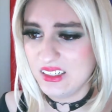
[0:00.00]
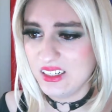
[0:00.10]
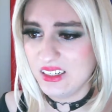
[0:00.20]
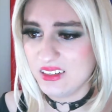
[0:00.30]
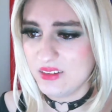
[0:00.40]

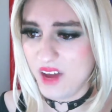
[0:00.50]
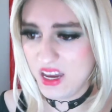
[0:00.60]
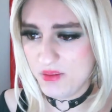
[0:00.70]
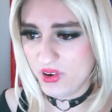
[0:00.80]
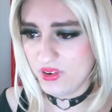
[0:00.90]

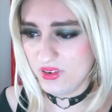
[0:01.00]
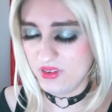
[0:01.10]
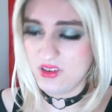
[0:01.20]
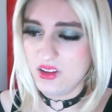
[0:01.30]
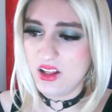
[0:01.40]
Seviper
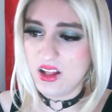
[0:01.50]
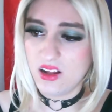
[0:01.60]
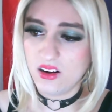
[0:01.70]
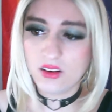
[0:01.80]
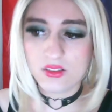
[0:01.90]

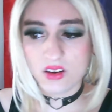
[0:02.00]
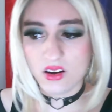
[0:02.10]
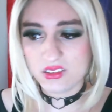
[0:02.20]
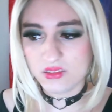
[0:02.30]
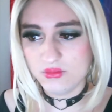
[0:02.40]
looks
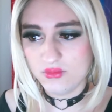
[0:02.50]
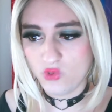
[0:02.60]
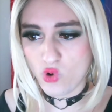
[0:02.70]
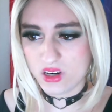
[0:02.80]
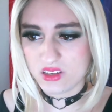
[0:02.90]
awesome
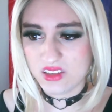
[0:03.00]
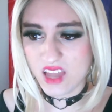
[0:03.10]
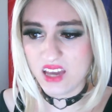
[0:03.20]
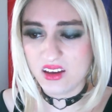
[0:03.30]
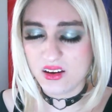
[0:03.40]
for a
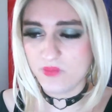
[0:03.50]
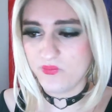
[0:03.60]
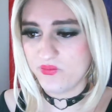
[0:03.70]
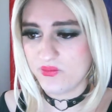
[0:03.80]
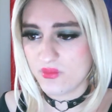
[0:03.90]
snake.
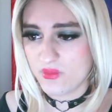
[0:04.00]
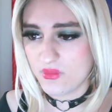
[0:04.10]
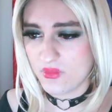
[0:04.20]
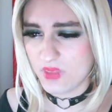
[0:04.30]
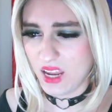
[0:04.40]

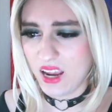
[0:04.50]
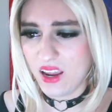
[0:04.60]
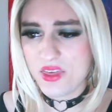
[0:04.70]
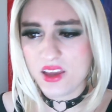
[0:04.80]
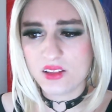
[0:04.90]

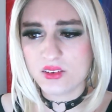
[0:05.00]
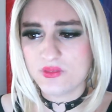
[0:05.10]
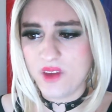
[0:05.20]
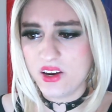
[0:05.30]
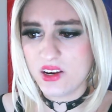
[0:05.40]
I think it looks
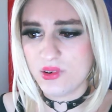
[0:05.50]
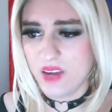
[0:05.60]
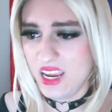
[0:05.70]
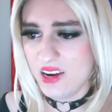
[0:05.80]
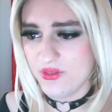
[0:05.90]
very
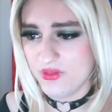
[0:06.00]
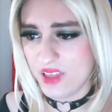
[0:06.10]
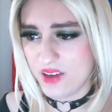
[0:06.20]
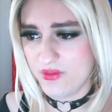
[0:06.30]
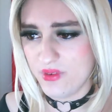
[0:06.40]
creative,
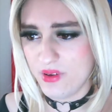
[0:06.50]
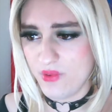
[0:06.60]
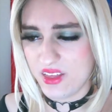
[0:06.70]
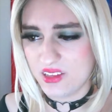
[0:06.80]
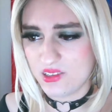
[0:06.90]
like
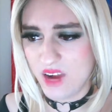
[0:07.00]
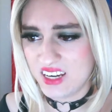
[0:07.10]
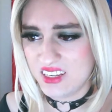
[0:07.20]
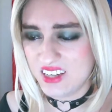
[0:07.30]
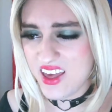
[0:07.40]
with its
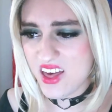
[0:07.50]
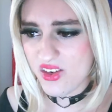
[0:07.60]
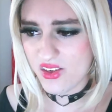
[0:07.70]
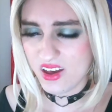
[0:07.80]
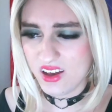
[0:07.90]
red teeth,
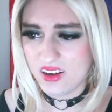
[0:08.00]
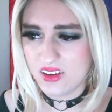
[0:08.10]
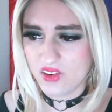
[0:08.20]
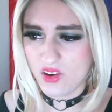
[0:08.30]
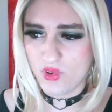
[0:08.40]

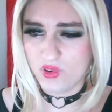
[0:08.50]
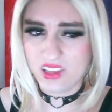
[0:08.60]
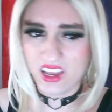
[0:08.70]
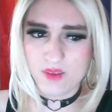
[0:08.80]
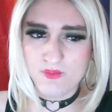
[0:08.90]
It's
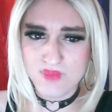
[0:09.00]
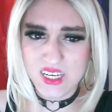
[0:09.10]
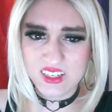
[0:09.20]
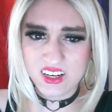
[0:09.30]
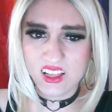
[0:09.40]
almost like
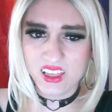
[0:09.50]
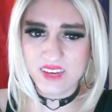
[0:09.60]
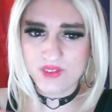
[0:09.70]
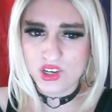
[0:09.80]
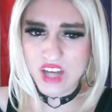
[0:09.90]
meat
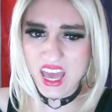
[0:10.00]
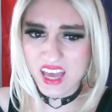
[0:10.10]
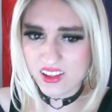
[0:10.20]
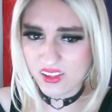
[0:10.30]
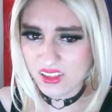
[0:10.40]
cleaver
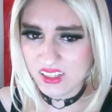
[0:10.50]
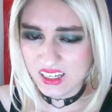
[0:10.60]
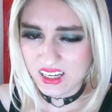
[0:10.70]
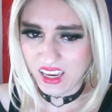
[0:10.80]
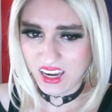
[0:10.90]
tail,
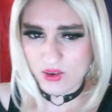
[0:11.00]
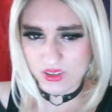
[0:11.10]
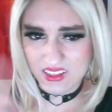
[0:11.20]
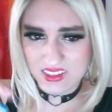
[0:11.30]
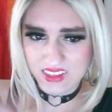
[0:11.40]
how
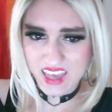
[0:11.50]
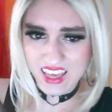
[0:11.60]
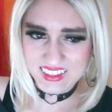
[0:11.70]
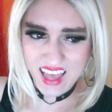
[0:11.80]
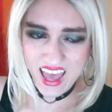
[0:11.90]
it
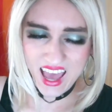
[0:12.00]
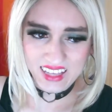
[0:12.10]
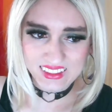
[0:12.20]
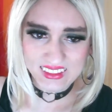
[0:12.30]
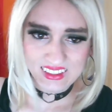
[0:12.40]
zigzags.